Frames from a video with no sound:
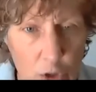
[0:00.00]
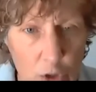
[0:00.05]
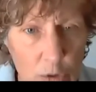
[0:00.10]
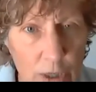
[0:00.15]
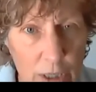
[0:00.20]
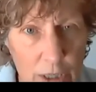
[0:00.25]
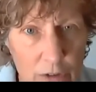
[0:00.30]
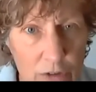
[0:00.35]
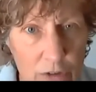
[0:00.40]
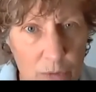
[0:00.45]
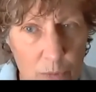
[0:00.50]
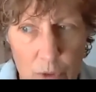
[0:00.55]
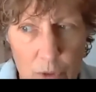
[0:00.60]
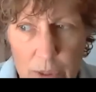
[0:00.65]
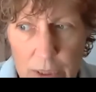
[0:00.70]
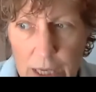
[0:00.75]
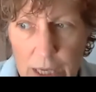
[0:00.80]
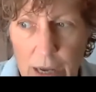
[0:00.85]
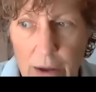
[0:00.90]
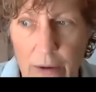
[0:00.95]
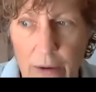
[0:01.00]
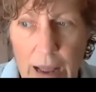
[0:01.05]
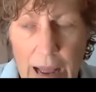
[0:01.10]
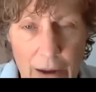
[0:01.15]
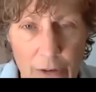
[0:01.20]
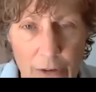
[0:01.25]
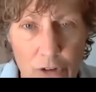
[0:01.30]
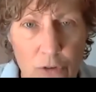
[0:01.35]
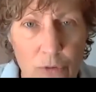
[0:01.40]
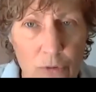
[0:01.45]
need to work out how
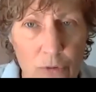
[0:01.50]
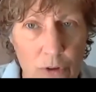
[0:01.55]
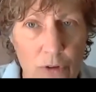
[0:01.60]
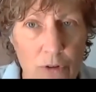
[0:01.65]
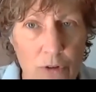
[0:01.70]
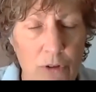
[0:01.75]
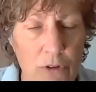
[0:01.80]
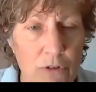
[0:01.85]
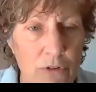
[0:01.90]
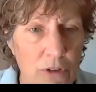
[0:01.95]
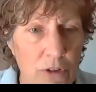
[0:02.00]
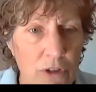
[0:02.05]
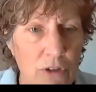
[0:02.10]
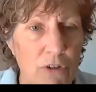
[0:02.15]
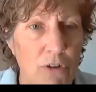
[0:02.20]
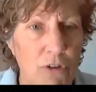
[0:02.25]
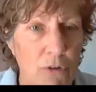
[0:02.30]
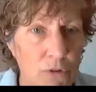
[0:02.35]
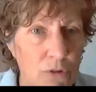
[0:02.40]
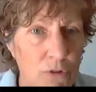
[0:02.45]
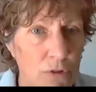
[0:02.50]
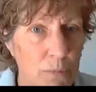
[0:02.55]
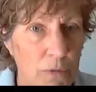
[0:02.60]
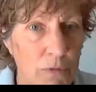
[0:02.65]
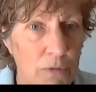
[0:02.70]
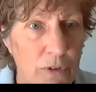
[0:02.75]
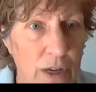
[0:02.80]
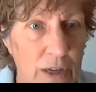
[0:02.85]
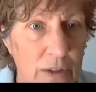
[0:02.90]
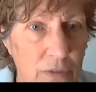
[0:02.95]
you can continue to
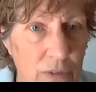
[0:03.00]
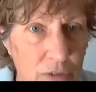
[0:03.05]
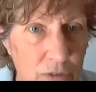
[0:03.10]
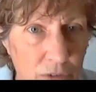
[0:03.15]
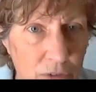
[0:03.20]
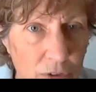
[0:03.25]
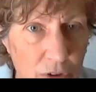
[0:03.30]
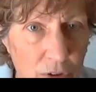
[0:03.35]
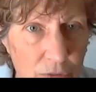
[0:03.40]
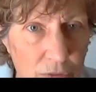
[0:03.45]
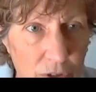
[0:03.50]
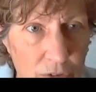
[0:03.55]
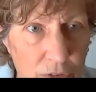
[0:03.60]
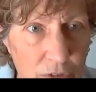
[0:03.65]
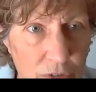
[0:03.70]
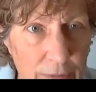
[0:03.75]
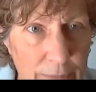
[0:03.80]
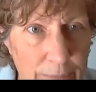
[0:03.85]
provide the service.